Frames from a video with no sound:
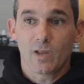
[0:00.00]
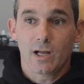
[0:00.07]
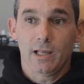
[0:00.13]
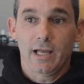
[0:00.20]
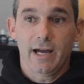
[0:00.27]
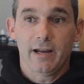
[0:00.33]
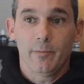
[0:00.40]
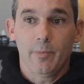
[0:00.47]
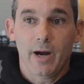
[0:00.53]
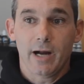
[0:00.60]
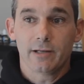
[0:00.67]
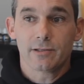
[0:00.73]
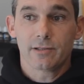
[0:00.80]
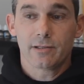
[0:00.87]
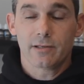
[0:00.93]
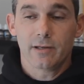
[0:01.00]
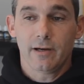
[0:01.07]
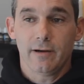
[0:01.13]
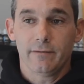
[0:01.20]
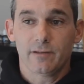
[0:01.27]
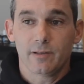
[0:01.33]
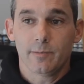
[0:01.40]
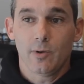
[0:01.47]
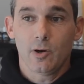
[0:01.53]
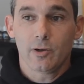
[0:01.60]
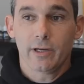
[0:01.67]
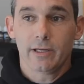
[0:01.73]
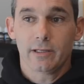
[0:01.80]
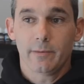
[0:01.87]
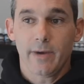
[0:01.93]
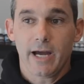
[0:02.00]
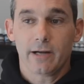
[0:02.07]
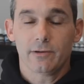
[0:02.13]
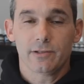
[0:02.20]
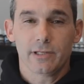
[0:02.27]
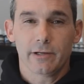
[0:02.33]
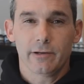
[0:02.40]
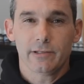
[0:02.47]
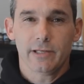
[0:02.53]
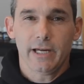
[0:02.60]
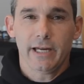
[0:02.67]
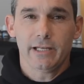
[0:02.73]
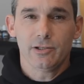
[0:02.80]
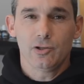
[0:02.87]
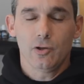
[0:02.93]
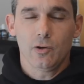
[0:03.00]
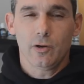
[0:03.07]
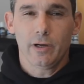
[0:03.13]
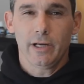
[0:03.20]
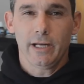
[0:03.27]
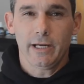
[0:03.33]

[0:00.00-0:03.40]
A lot of parts of smoking tobacco cigarettes I enjoyed.